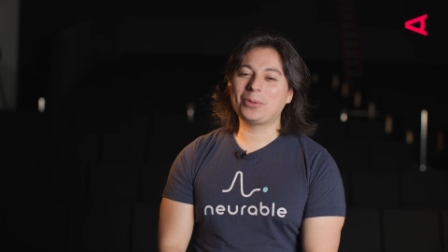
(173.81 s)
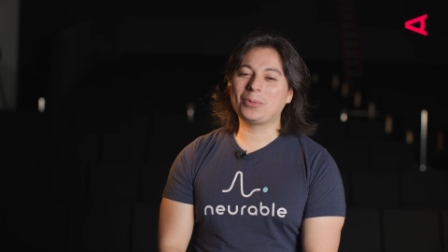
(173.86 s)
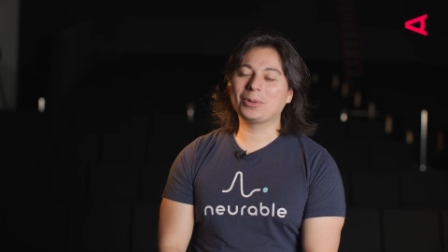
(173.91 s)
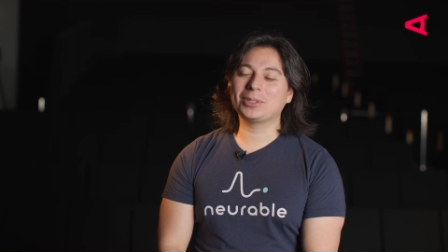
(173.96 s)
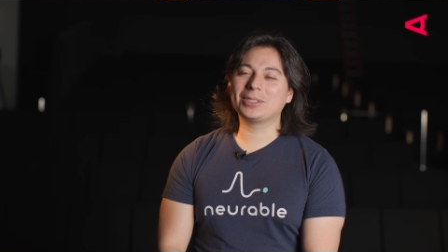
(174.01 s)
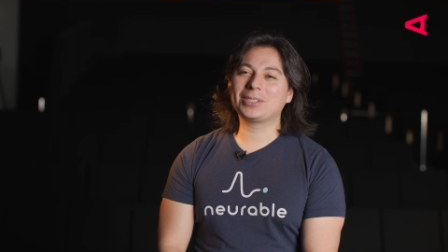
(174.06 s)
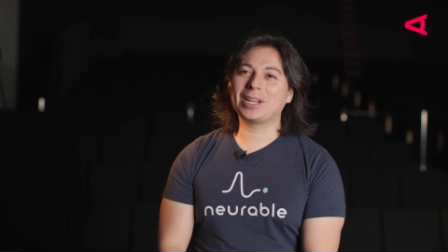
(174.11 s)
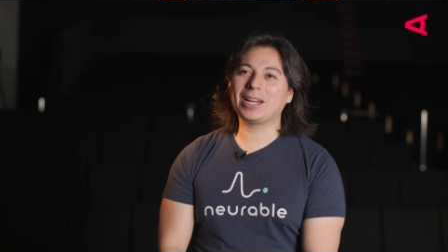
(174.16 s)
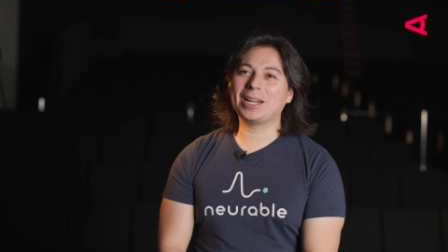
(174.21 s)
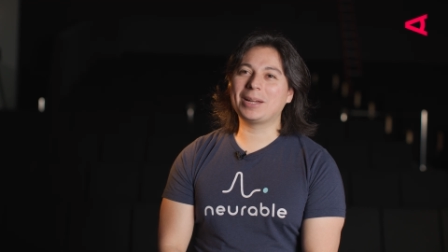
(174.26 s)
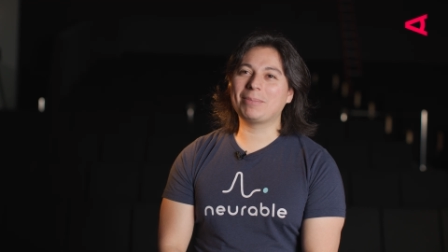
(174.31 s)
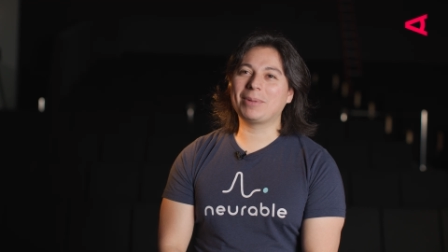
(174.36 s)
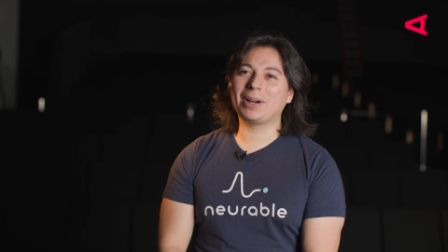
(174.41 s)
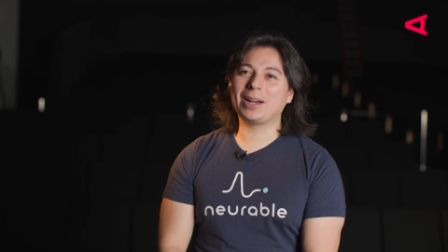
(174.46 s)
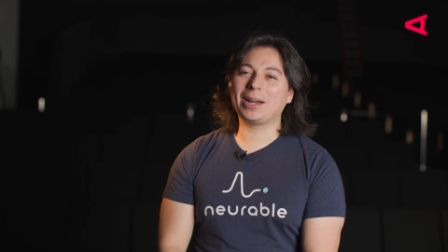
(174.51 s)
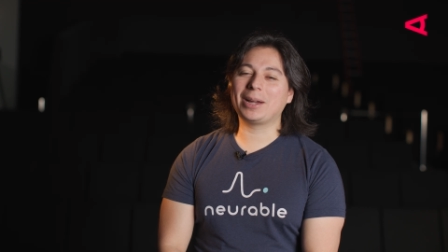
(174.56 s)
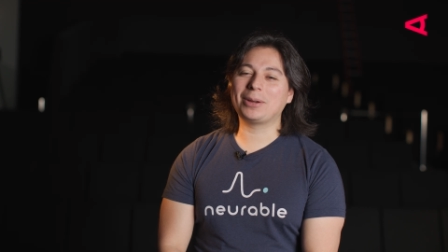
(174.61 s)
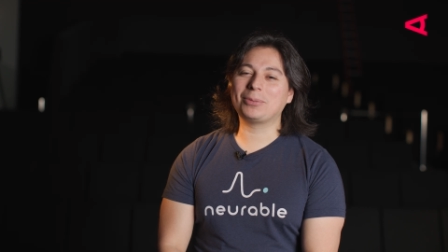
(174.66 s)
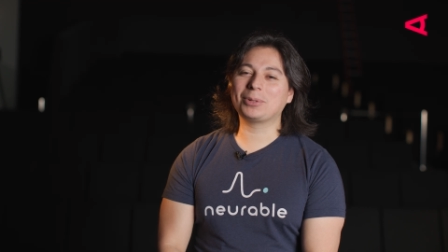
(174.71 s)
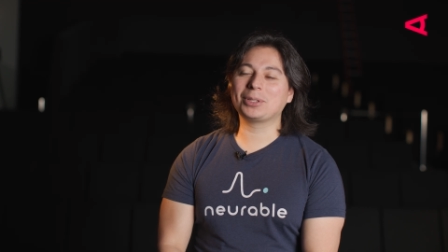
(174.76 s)
one time
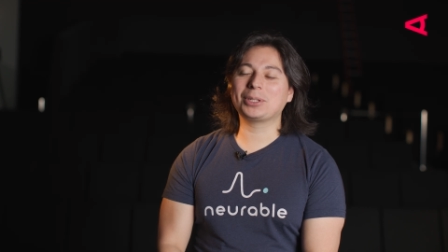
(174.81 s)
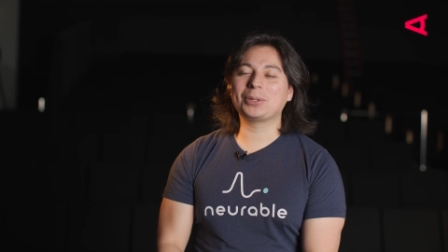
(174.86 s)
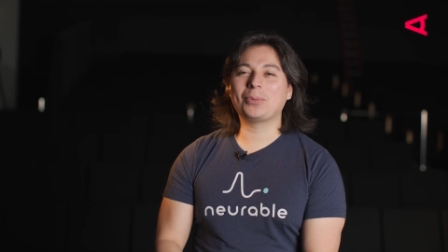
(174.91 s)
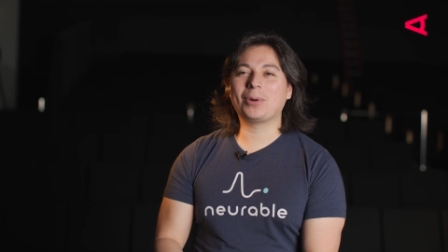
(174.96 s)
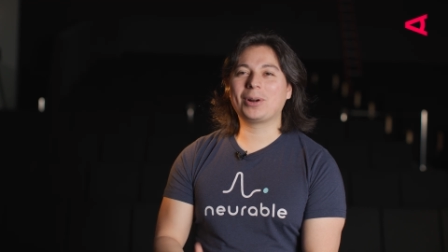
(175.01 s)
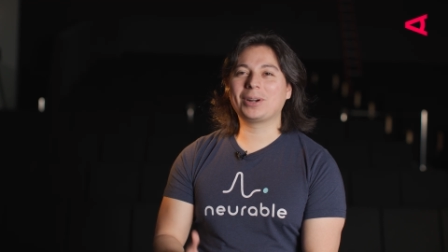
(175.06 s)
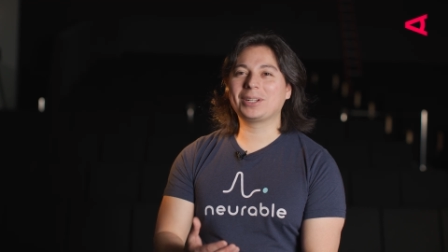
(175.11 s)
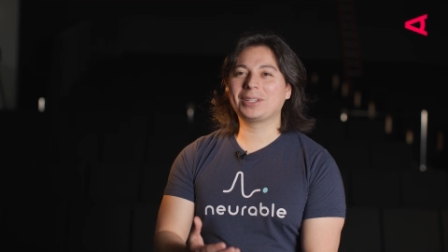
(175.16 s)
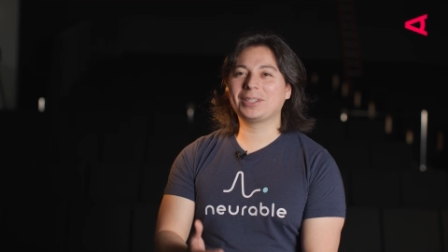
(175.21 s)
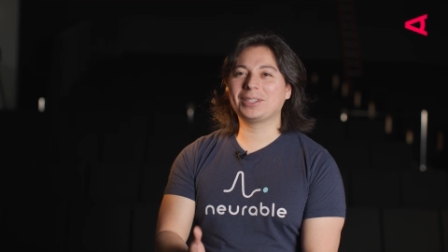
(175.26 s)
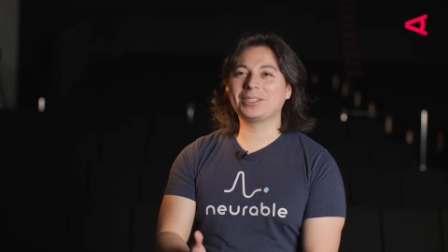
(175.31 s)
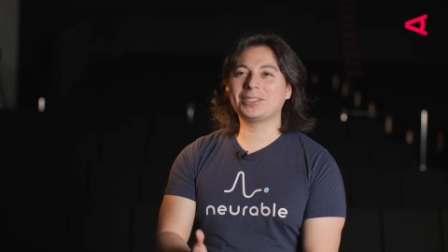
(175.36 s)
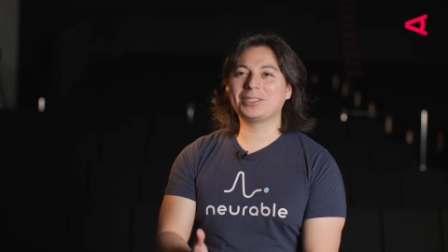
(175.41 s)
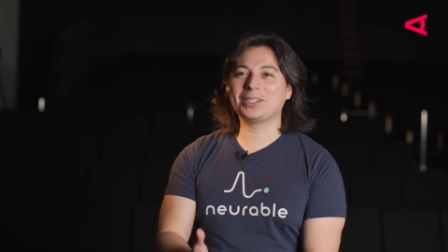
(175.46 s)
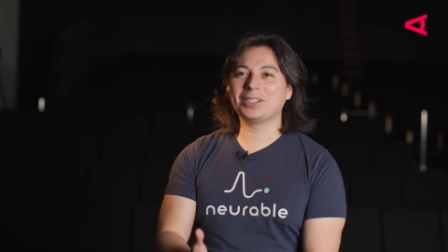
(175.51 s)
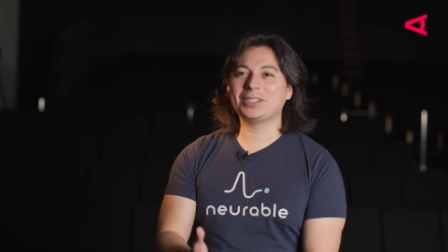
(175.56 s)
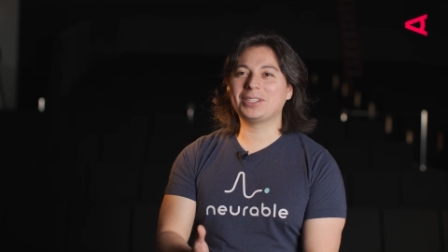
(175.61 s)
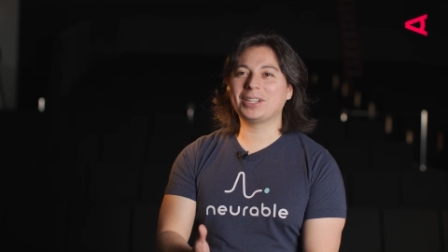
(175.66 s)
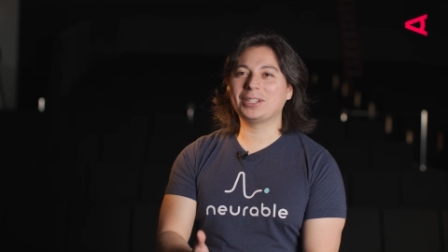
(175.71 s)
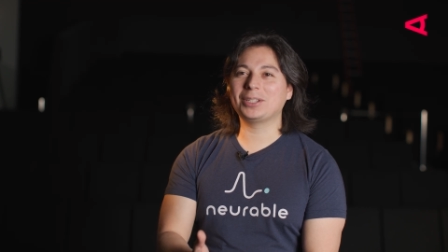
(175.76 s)
I really wanted this
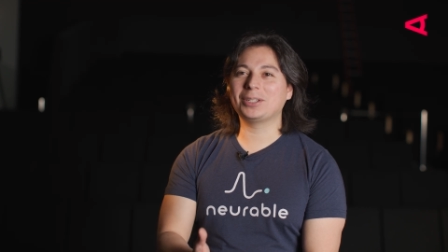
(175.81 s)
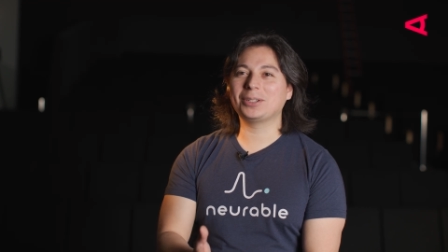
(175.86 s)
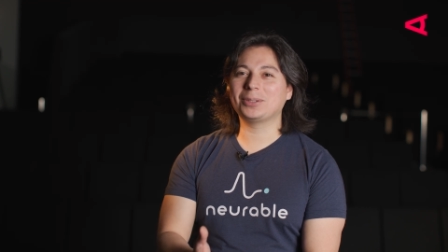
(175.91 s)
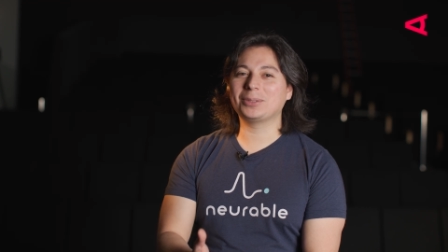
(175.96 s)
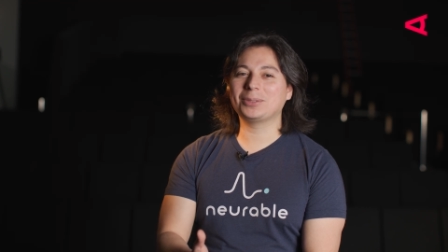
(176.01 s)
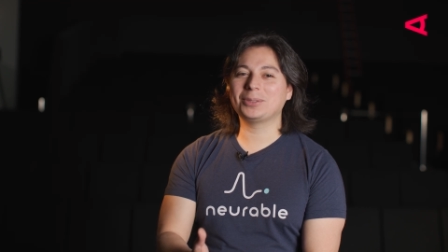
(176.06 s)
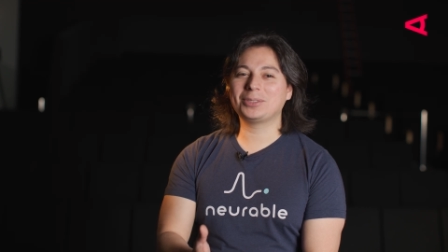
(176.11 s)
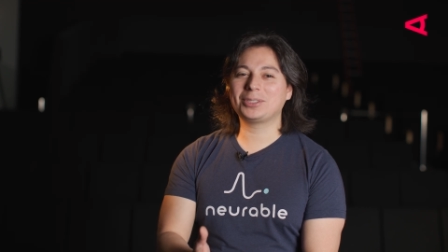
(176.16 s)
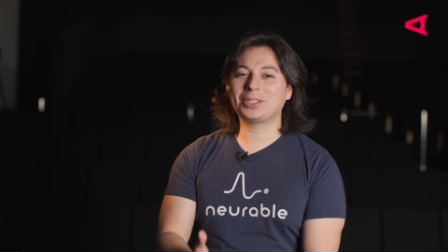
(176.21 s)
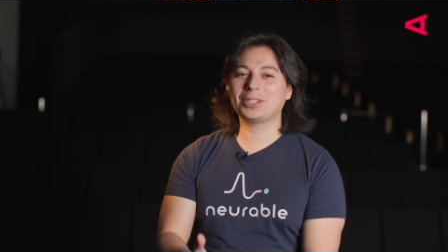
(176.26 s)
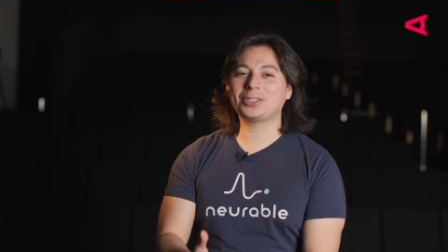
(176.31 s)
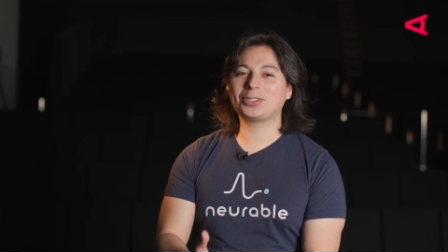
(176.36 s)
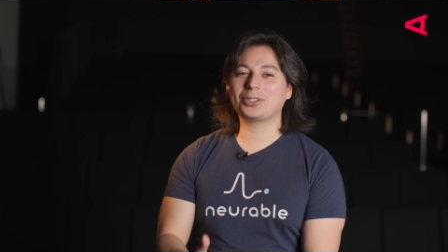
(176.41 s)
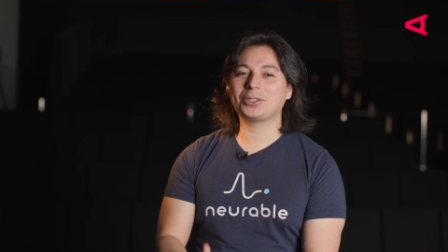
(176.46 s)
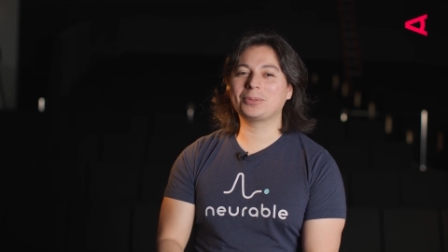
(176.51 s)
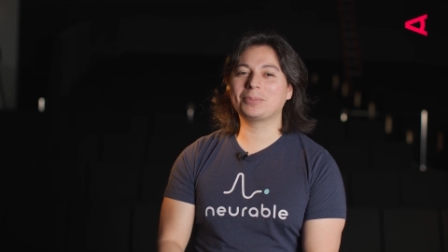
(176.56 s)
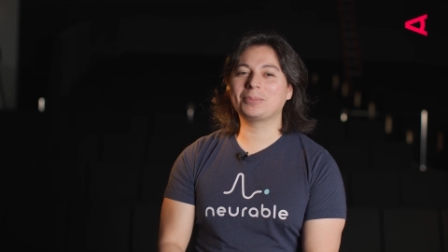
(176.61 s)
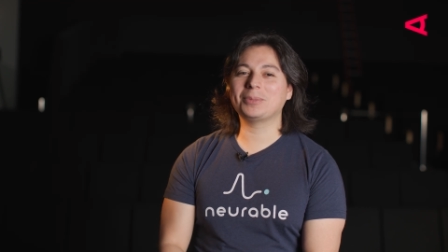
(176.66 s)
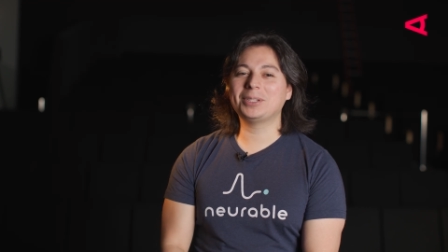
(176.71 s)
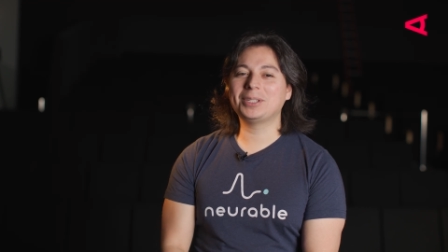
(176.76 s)
Nintendo
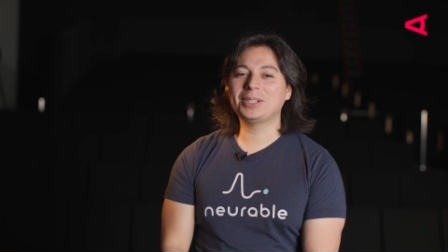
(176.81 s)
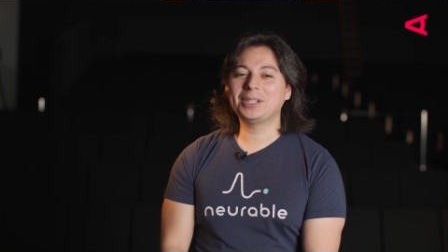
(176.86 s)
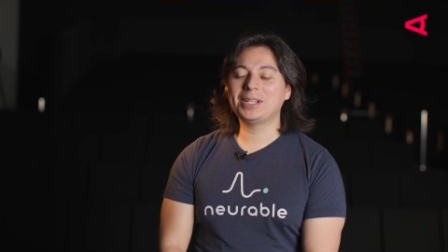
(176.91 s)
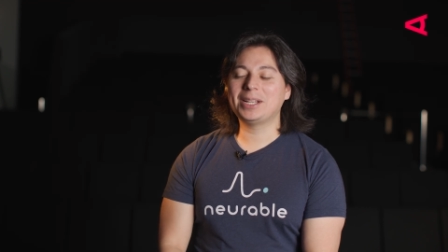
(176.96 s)
system